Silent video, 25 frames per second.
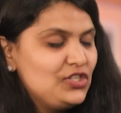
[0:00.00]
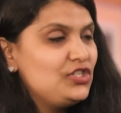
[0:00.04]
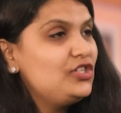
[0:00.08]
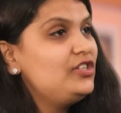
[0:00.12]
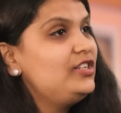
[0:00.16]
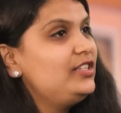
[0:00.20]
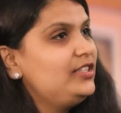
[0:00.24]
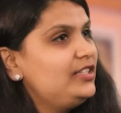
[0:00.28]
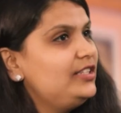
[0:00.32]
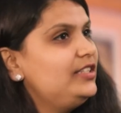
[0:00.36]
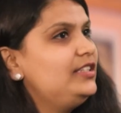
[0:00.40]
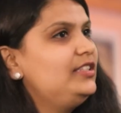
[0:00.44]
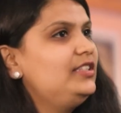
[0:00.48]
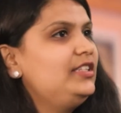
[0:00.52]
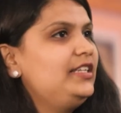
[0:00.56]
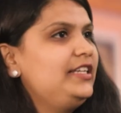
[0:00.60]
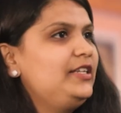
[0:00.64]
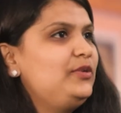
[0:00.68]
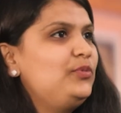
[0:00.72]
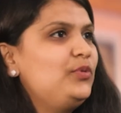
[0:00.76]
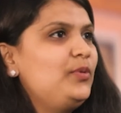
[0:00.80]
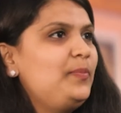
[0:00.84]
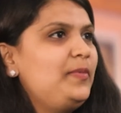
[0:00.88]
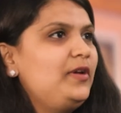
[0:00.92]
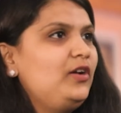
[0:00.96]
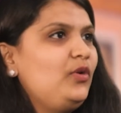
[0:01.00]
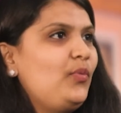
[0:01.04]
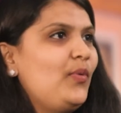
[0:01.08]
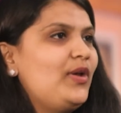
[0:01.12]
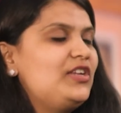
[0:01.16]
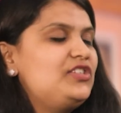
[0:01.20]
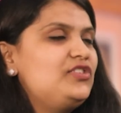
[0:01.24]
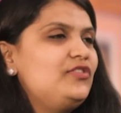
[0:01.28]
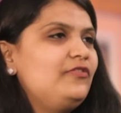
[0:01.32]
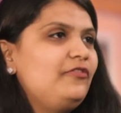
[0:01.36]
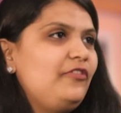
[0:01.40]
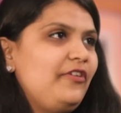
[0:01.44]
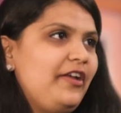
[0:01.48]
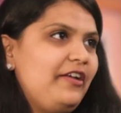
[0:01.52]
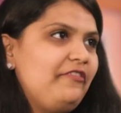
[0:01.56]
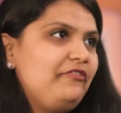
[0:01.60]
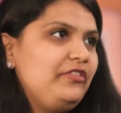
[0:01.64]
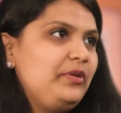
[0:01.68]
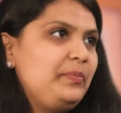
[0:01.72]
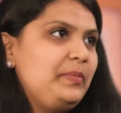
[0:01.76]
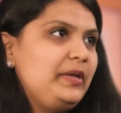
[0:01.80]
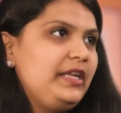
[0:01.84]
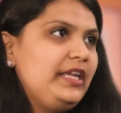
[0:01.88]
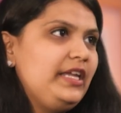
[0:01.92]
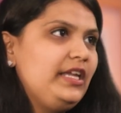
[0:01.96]
So Nitin, it would be a question for
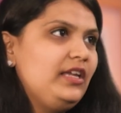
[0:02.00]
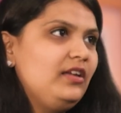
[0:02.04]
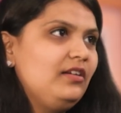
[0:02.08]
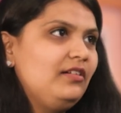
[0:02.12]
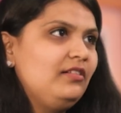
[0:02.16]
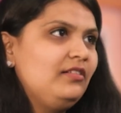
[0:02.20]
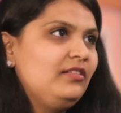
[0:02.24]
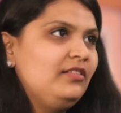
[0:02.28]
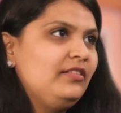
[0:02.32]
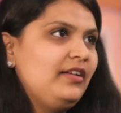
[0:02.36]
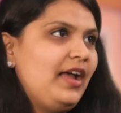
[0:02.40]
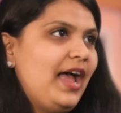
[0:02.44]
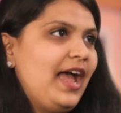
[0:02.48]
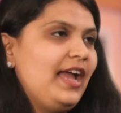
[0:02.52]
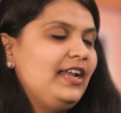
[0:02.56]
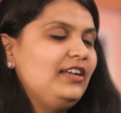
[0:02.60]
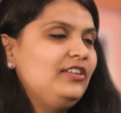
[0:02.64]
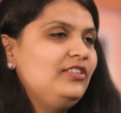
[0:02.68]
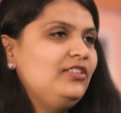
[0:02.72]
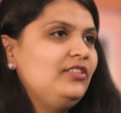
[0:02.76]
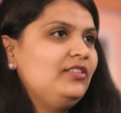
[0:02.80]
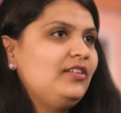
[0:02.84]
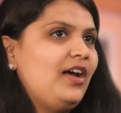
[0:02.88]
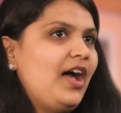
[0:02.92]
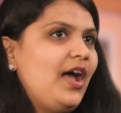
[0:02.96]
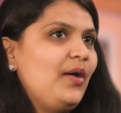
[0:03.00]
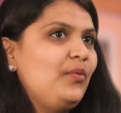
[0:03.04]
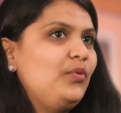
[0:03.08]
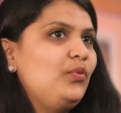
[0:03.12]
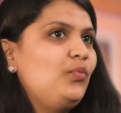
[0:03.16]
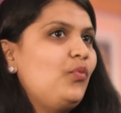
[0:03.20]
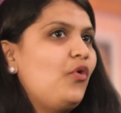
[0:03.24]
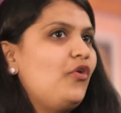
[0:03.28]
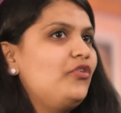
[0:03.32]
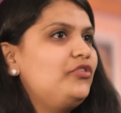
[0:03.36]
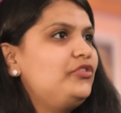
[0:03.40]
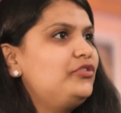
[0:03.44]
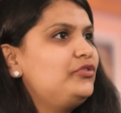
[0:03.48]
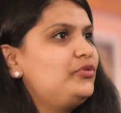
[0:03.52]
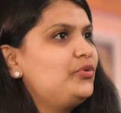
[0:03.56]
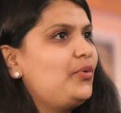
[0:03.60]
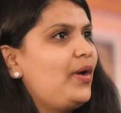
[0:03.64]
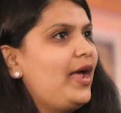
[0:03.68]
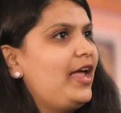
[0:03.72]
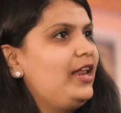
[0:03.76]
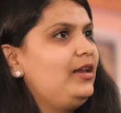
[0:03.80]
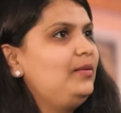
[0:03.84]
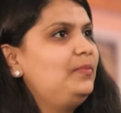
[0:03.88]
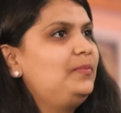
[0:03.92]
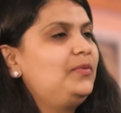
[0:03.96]
everybody and I would want you to
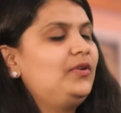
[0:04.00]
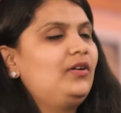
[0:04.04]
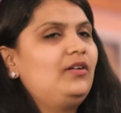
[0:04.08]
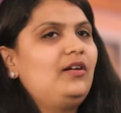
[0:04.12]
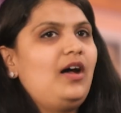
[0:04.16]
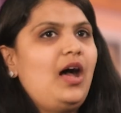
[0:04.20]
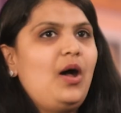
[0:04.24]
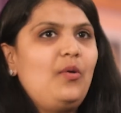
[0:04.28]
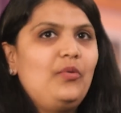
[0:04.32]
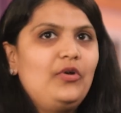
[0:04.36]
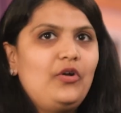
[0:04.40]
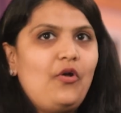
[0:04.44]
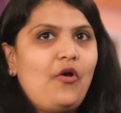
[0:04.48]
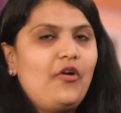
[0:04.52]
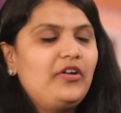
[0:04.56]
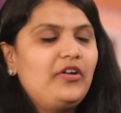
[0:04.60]
help our